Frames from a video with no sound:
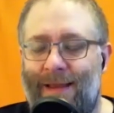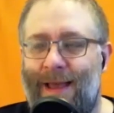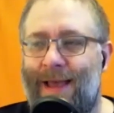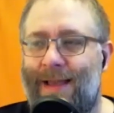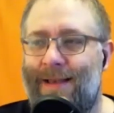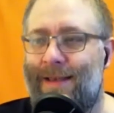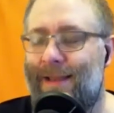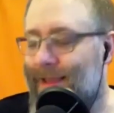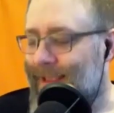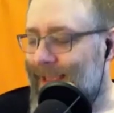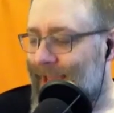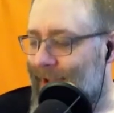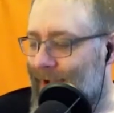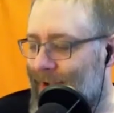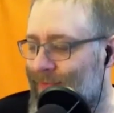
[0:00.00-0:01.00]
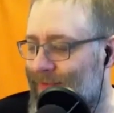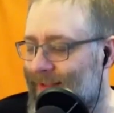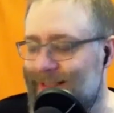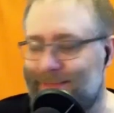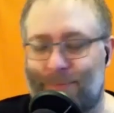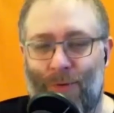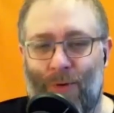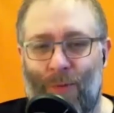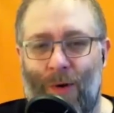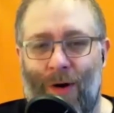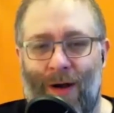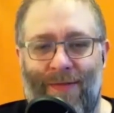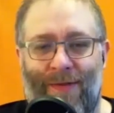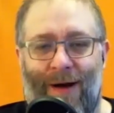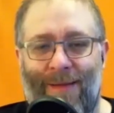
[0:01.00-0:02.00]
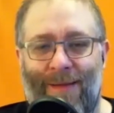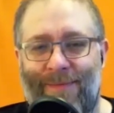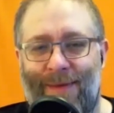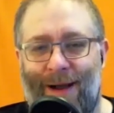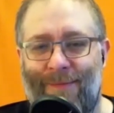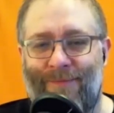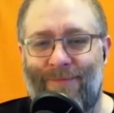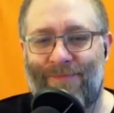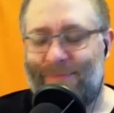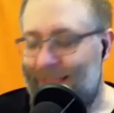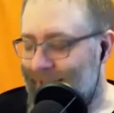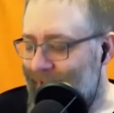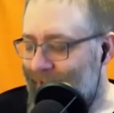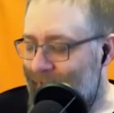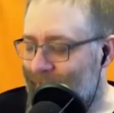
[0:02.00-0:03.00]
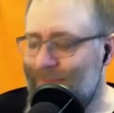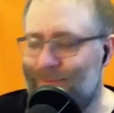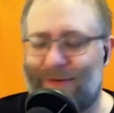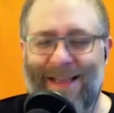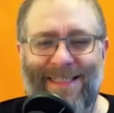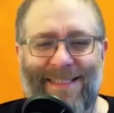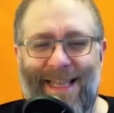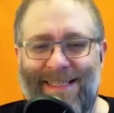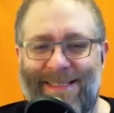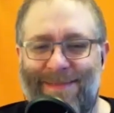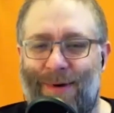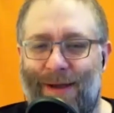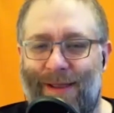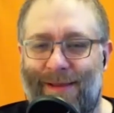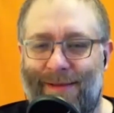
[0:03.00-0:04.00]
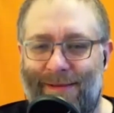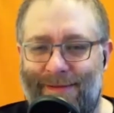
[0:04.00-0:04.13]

and I think there's more why that I'm fascinated by.